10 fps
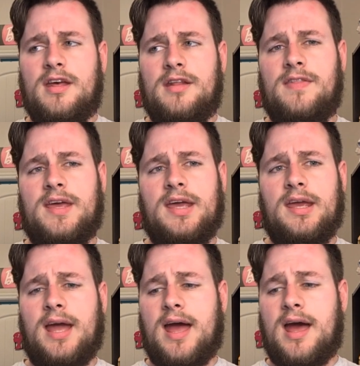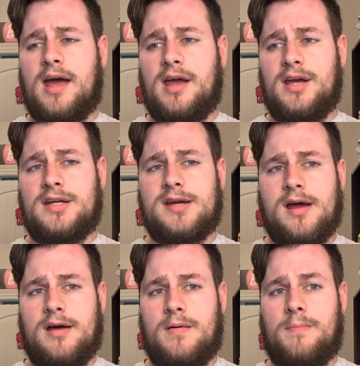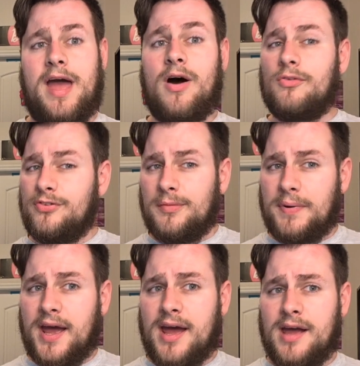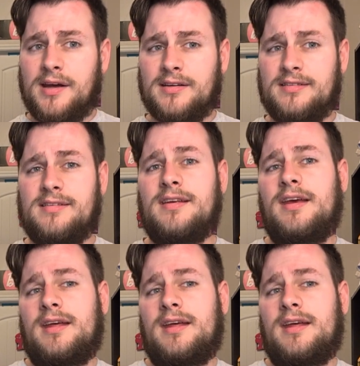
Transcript: They had outfit packs.